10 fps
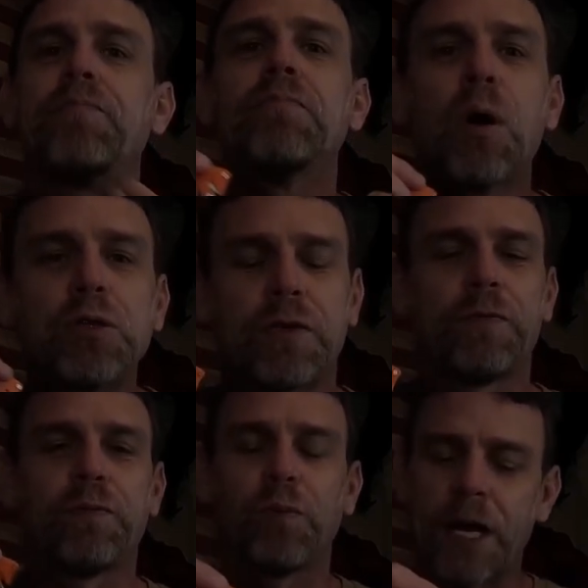Most
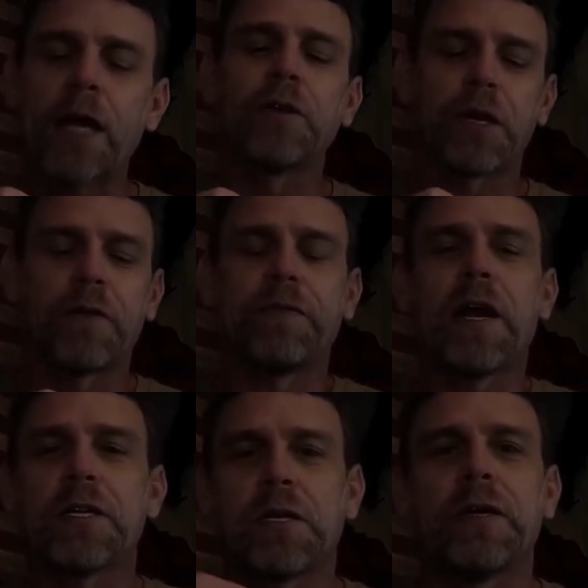of when I look at a
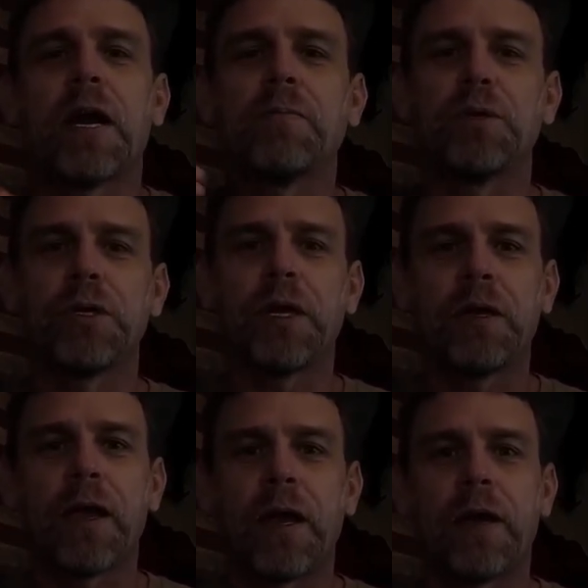flashlight, I'm
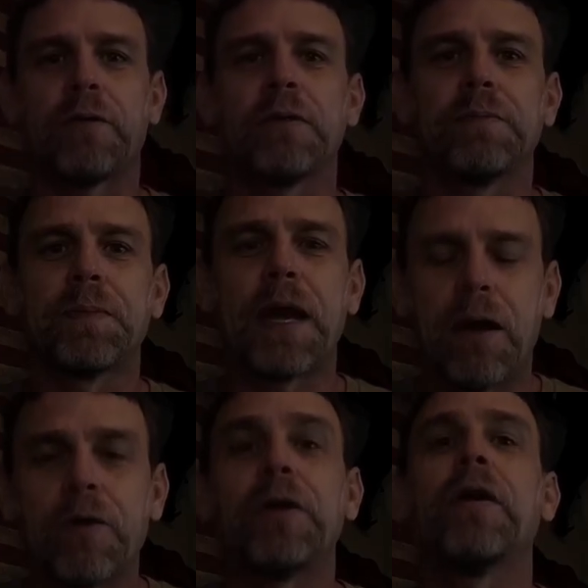looking at
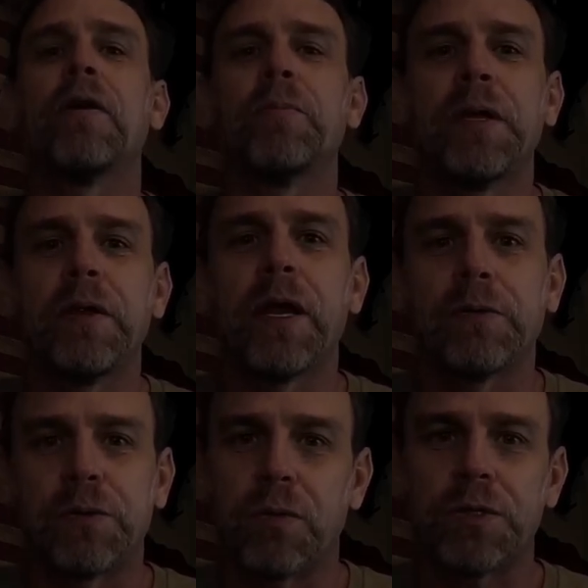how can it help me in the
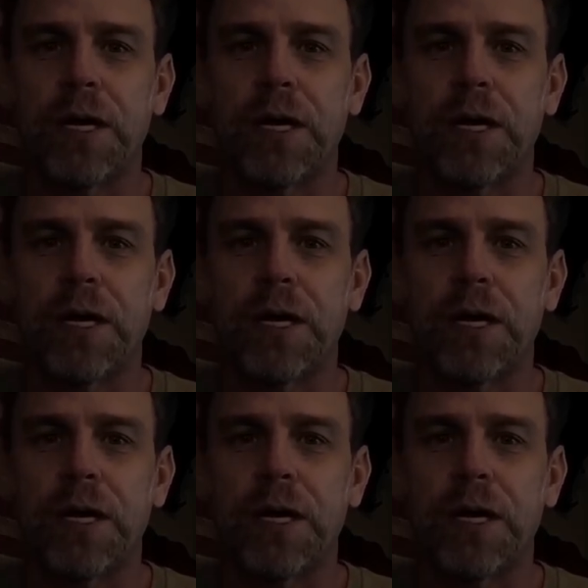outdoors?